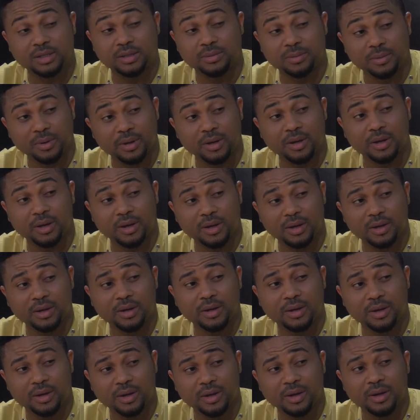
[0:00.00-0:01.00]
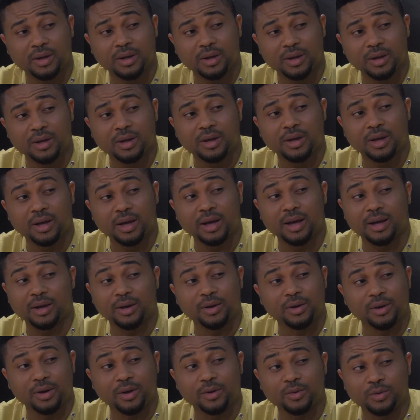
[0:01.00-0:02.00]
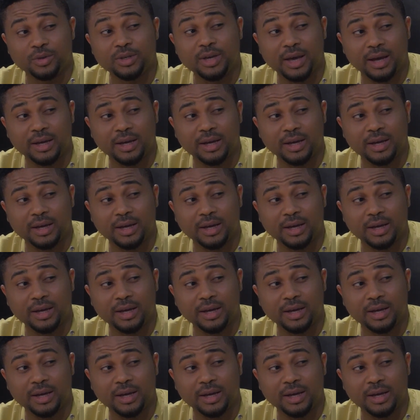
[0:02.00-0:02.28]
are we going to go on like this for the rest of our lives?